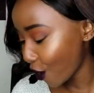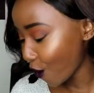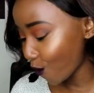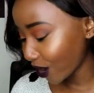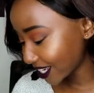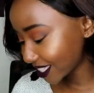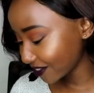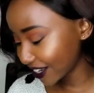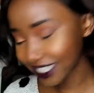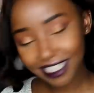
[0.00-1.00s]
What is
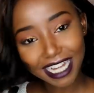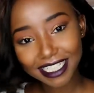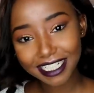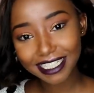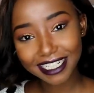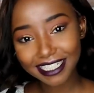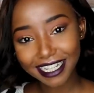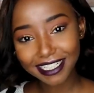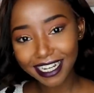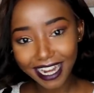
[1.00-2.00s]
even sassy? Isn't
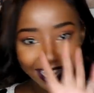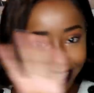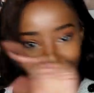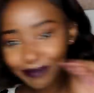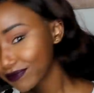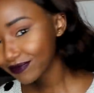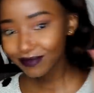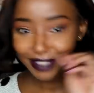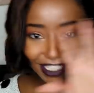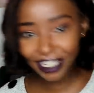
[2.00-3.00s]
sassy like
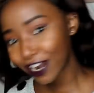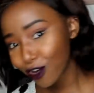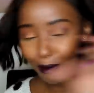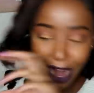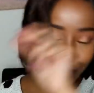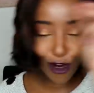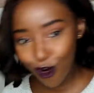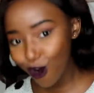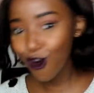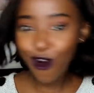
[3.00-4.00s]
shadow
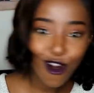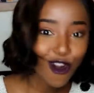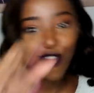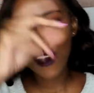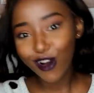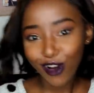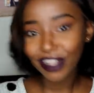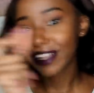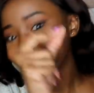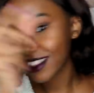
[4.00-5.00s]
mado?
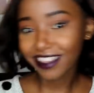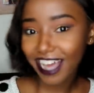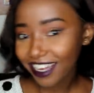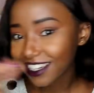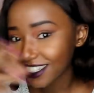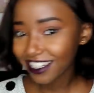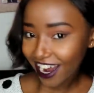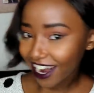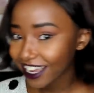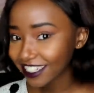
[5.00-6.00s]
Isn't
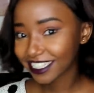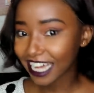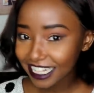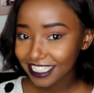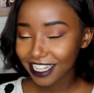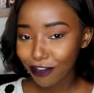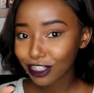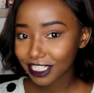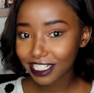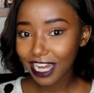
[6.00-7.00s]
that like sass? Have
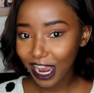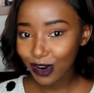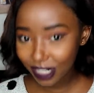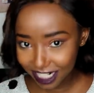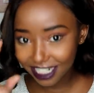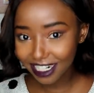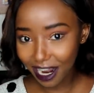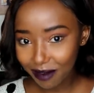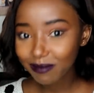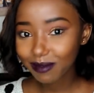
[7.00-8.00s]
you seen how
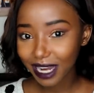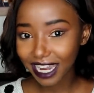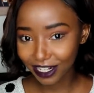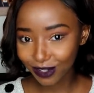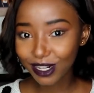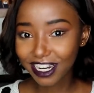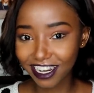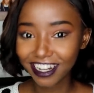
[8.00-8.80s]
dumb I look